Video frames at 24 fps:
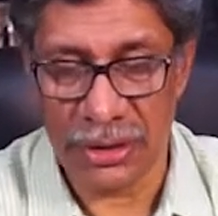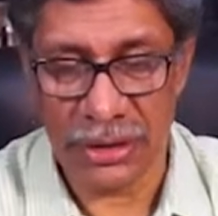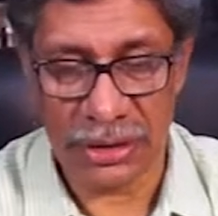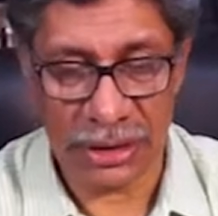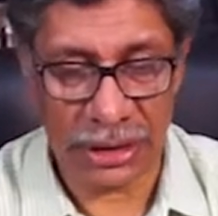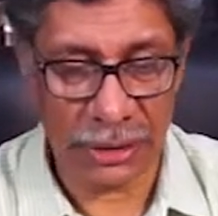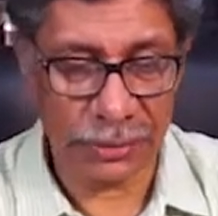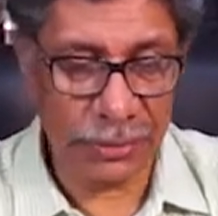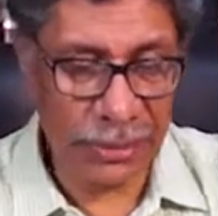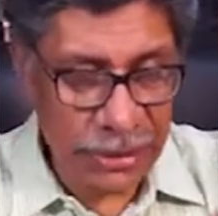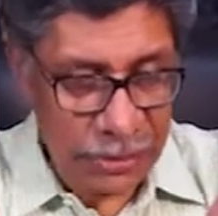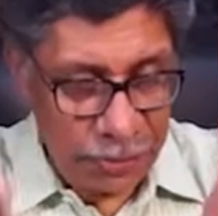
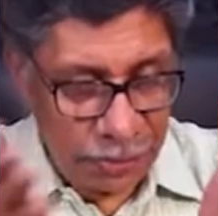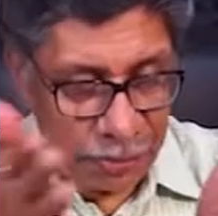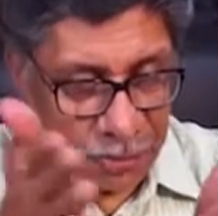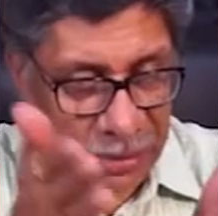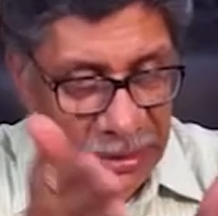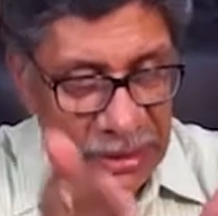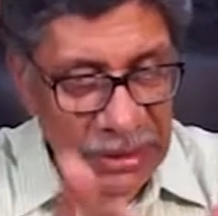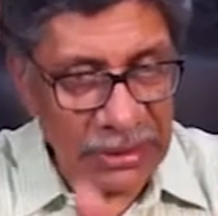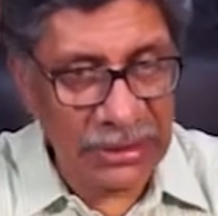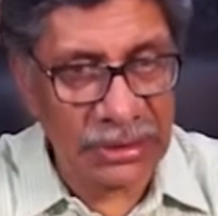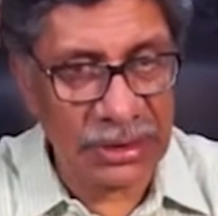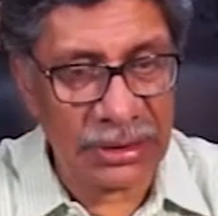That means
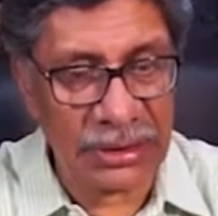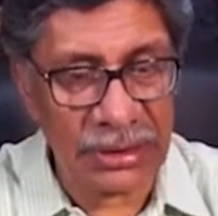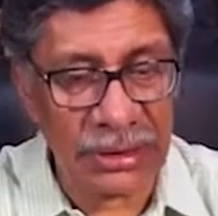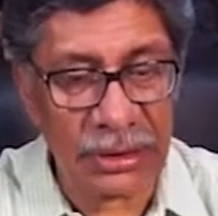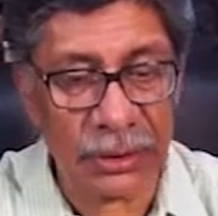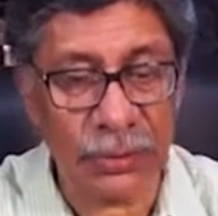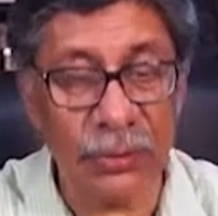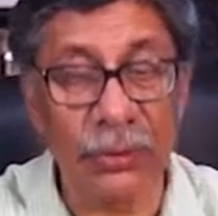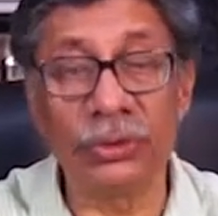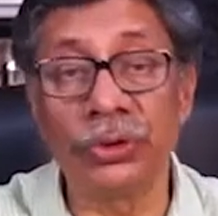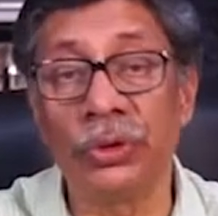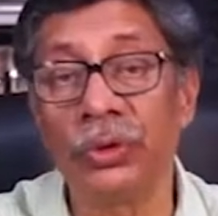beneath it, it
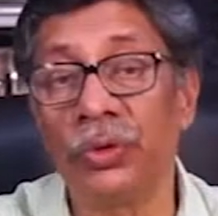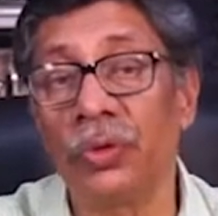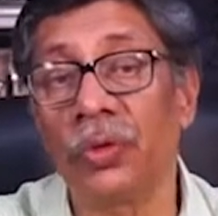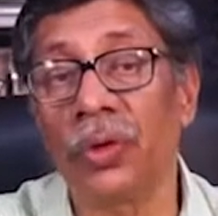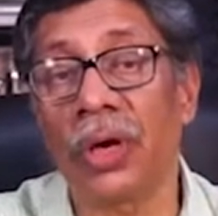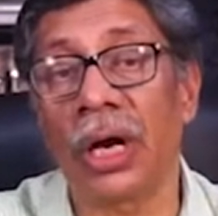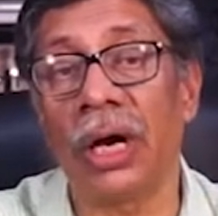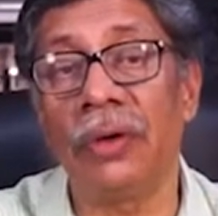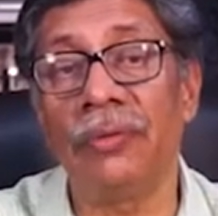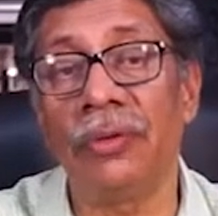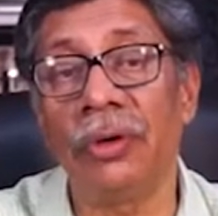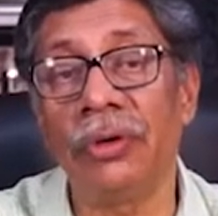goes on to
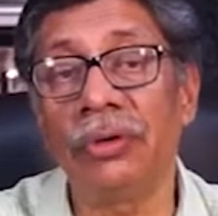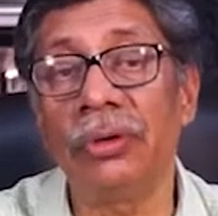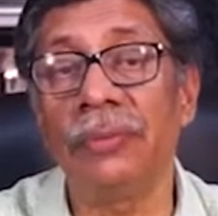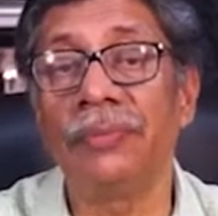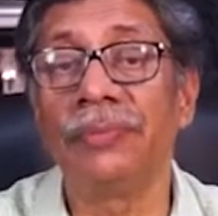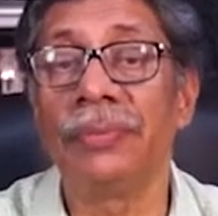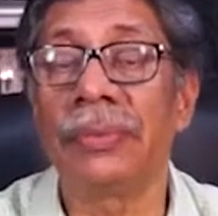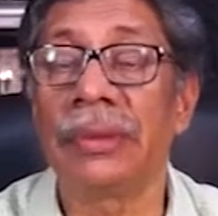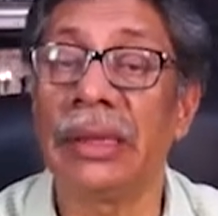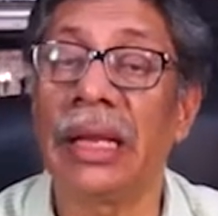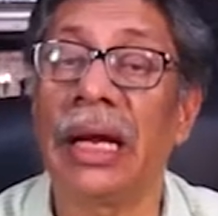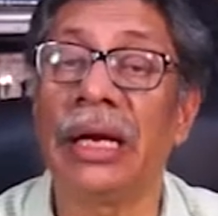carve out
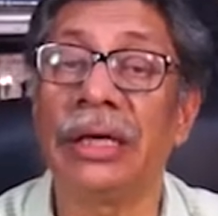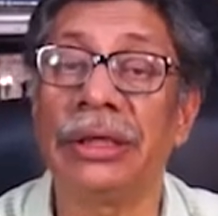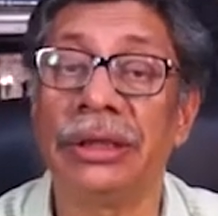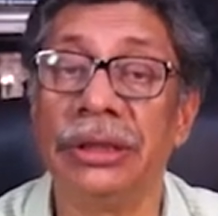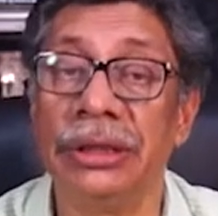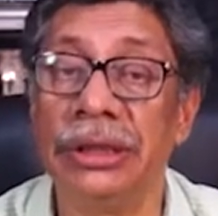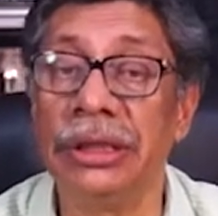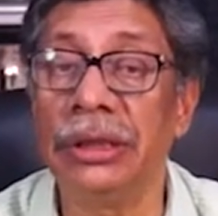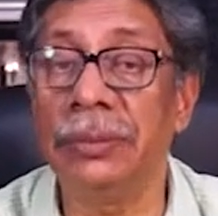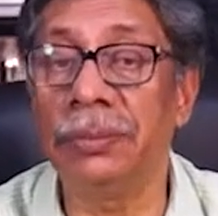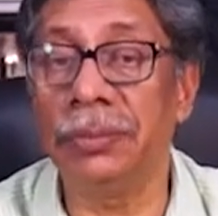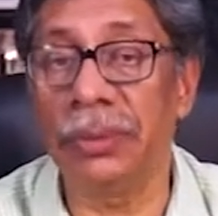
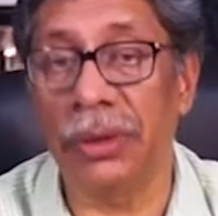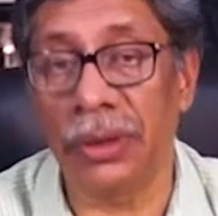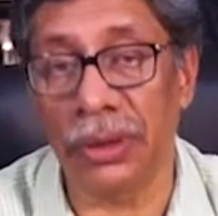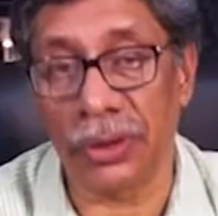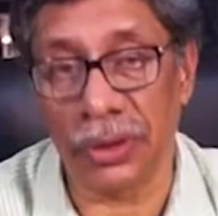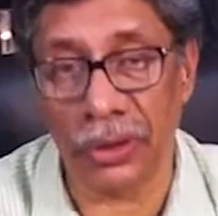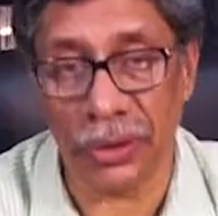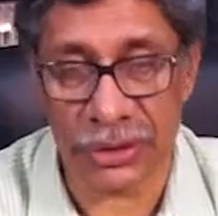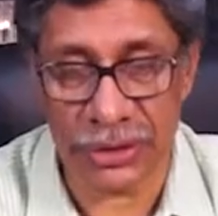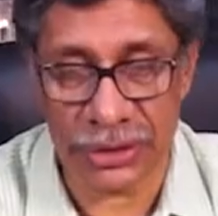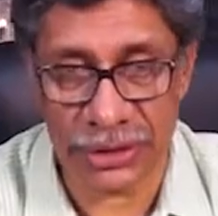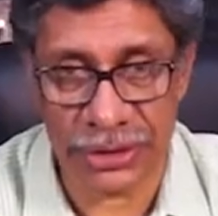that deep
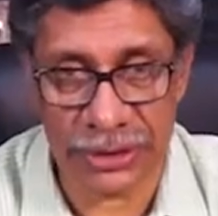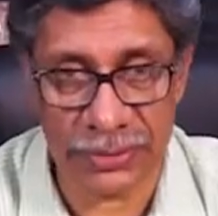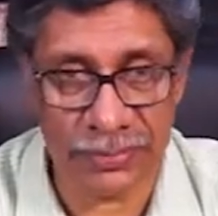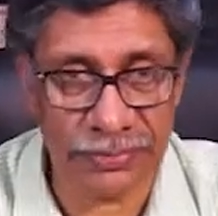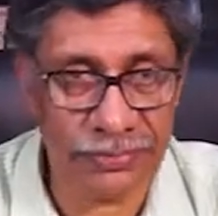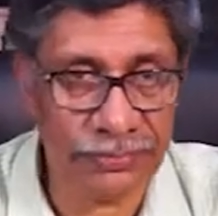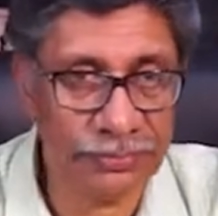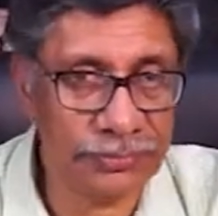gorge